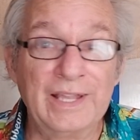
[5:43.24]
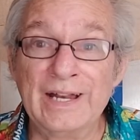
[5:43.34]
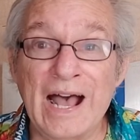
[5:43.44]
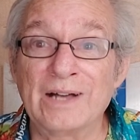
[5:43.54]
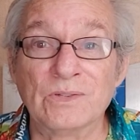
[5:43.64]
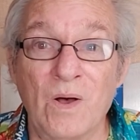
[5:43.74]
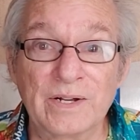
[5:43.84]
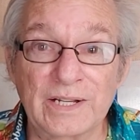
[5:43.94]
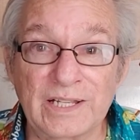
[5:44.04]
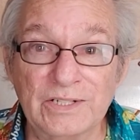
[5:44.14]
and how
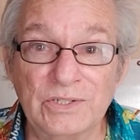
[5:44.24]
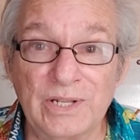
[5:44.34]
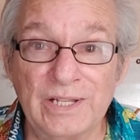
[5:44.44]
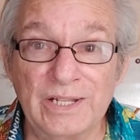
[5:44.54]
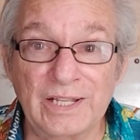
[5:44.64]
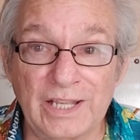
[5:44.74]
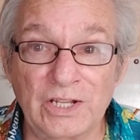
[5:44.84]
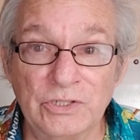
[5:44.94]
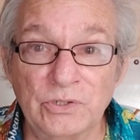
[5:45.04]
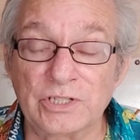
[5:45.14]
long it can
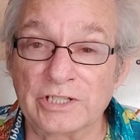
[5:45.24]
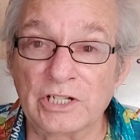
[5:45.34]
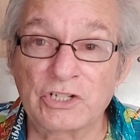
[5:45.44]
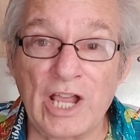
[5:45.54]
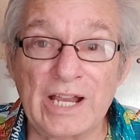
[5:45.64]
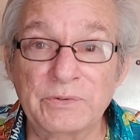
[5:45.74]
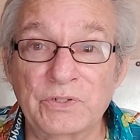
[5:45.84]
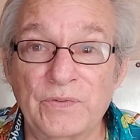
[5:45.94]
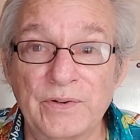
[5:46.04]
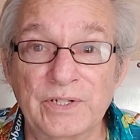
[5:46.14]
use it. The Jackery
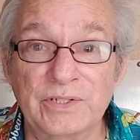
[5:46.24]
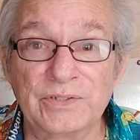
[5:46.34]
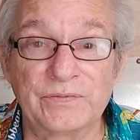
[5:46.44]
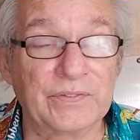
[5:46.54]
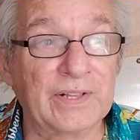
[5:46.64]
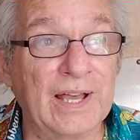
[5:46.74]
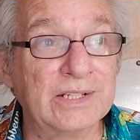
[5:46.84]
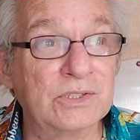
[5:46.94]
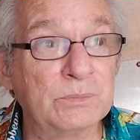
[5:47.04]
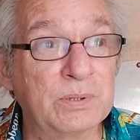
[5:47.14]
is very good for
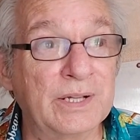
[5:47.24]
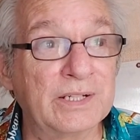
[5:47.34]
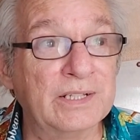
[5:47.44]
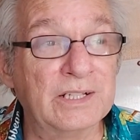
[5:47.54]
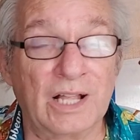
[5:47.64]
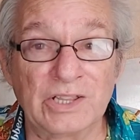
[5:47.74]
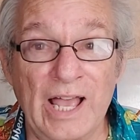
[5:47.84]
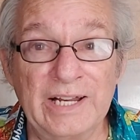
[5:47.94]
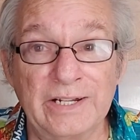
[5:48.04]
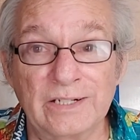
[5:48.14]
that. You plug in a
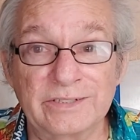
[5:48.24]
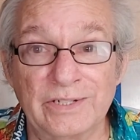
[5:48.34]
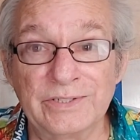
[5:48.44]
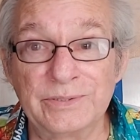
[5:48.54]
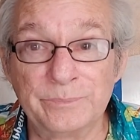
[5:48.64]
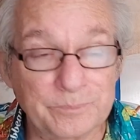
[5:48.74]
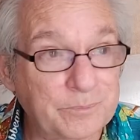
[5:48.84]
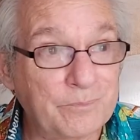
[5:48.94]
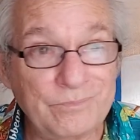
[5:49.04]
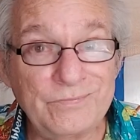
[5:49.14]
light, it'll tell you
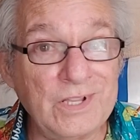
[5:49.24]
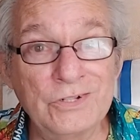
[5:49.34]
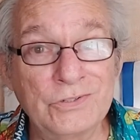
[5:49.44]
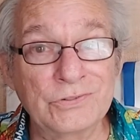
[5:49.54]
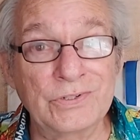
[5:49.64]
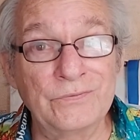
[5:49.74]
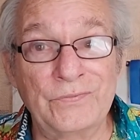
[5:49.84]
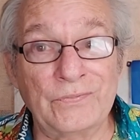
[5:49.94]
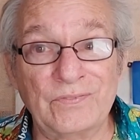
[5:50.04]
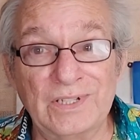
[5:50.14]
it's using
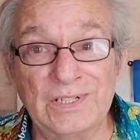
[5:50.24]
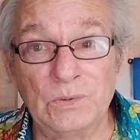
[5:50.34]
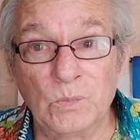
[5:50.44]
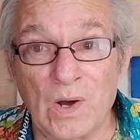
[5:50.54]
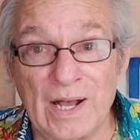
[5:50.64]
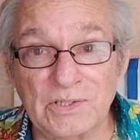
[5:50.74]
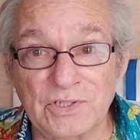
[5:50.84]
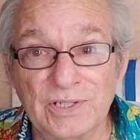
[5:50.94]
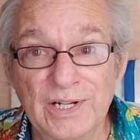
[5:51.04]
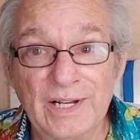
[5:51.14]
15
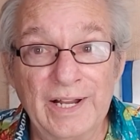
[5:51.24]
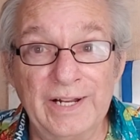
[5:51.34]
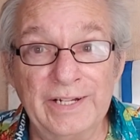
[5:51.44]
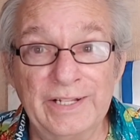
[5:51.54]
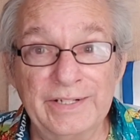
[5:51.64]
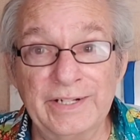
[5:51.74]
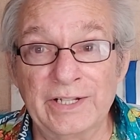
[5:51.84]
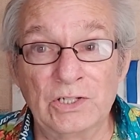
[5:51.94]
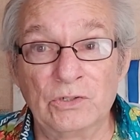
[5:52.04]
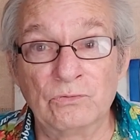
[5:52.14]
watts, and
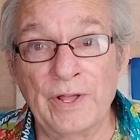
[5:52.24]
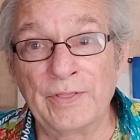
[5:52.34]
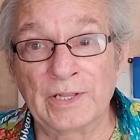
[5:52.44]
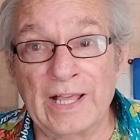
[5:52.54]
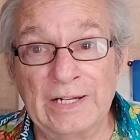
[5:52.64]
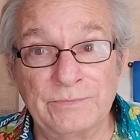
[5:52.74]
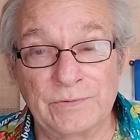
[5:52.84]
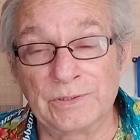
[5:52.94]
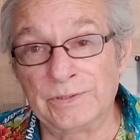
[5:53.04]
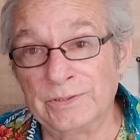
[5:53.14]
it'll run the light
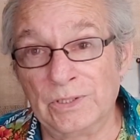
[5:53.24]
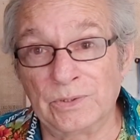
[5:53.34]
for